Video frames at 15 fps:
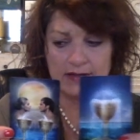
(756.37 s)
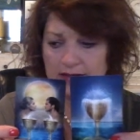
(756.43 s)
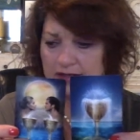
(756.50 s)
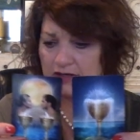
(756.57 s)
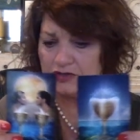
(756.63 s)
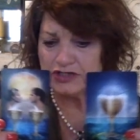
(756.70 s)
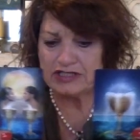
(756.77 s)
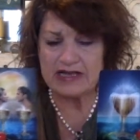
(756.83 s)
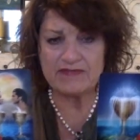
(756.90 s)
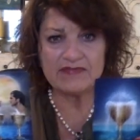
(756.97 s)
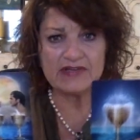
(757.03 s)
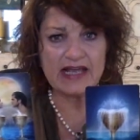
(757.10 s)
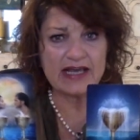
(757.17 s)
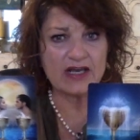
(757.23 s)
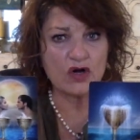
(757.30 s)
there's
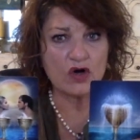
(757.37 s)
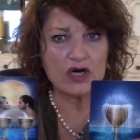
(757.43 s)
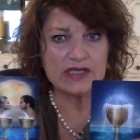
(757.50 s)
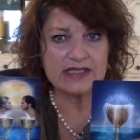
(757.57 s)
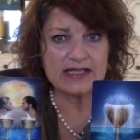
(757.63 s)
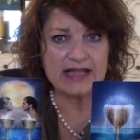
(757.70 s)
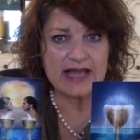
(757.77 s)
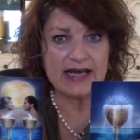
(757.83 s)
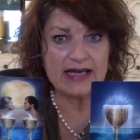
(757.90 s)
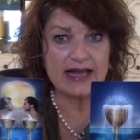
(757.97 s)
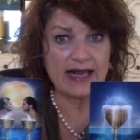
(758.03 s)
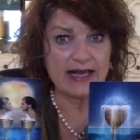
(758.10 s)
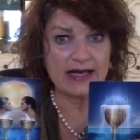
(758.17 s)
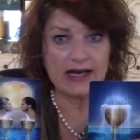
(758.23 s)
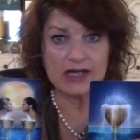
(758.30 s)
seventy-eight cards in that
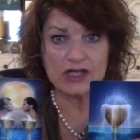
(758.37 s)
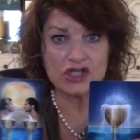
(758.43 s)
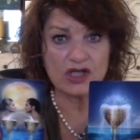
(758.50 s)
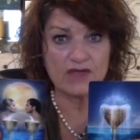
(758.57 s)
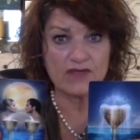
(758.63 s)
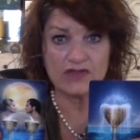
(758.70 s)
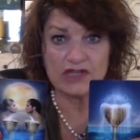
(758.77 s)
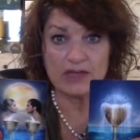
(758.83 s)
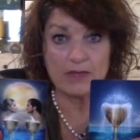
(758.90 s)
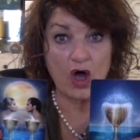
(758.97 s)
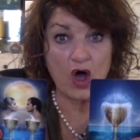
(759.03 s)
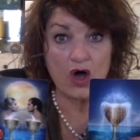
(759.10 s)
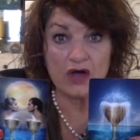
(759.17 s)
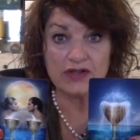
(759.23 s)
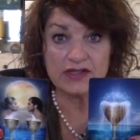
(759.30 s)
deck, and I shuffle them
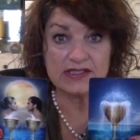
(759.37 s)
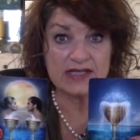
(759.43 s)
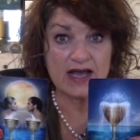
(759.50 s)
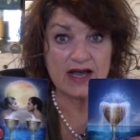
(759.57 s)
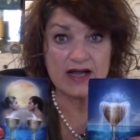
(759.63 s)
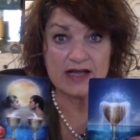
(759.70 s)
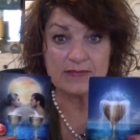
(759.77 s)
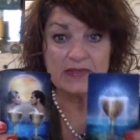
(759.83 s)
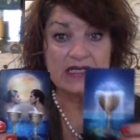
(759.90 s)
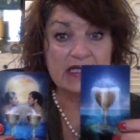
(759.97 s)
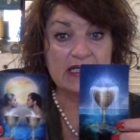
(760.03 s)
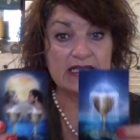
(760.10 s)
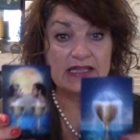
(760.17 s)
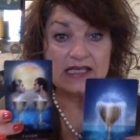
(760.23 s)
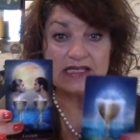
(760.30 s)
all the time.
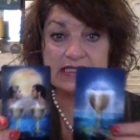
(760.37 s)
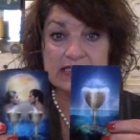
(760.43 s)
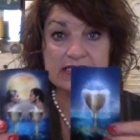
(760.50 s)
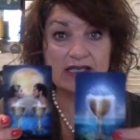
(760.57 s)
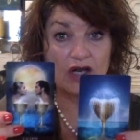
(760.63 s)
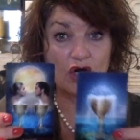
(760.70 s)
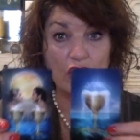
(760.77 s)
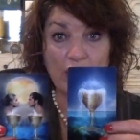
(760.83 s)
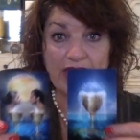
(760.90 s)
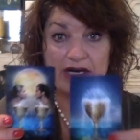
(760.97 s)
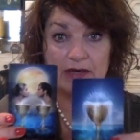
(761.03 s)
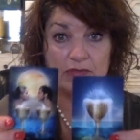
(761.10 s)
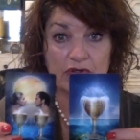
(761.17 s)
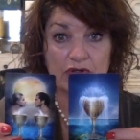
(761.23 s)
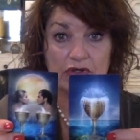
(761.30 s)
This is
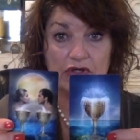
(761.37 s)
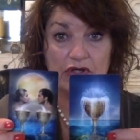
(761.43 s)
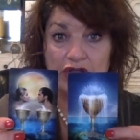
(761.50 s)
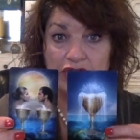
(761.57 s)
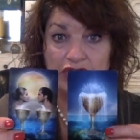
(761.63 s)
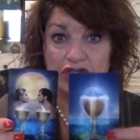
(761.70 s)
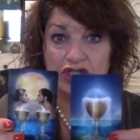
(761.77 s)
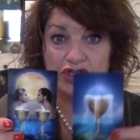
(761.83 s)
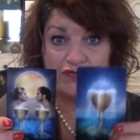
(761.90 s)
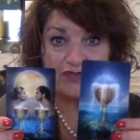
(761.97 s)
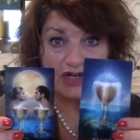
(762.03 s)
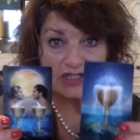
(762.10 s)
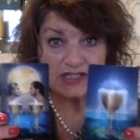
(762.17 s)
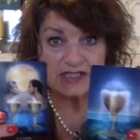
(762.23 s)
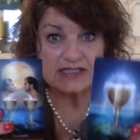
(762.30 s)
incredible. The
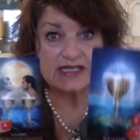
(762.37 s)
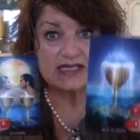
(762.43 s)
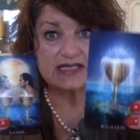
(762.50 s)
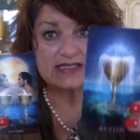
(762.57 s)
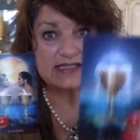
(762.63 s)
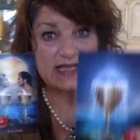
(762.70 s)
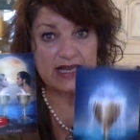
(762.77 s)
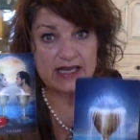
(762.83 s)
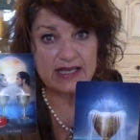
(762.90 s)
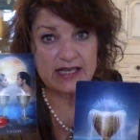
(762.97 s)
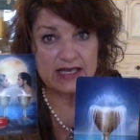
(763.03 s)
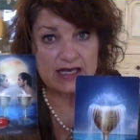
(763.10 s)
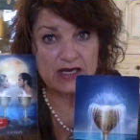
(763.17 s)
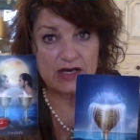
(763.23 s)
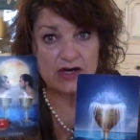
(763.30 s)
universe is going to say,
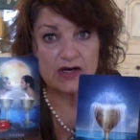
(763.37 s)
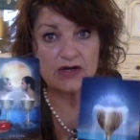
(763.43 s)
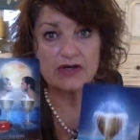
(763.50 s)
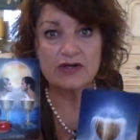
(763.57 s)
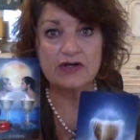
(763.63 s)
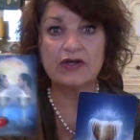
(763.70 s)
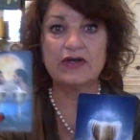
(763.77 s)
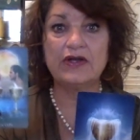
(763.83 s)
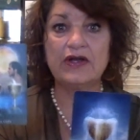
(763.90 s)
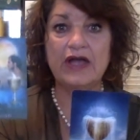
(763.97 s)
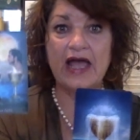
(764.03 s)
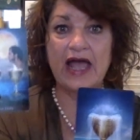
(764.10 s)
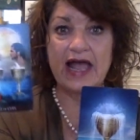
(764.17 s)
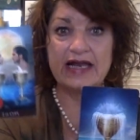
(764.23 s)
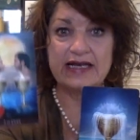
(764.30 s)
here,
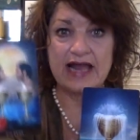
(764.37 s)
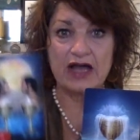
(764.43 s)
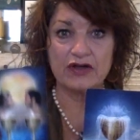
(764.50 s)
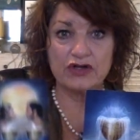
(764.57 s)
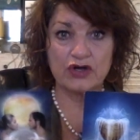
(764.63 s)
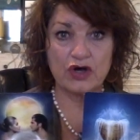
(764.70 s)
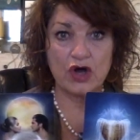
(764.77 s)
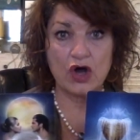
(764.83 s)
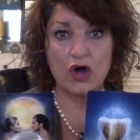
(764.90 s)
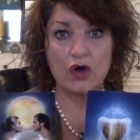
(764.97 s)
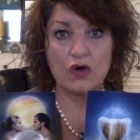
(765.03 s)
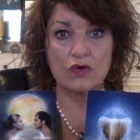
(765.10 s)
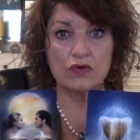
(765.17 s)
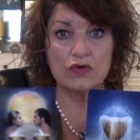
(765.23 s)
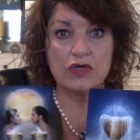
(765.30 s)
and now you're
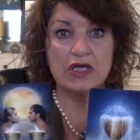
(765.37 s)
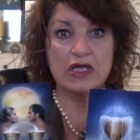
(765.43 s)
whole.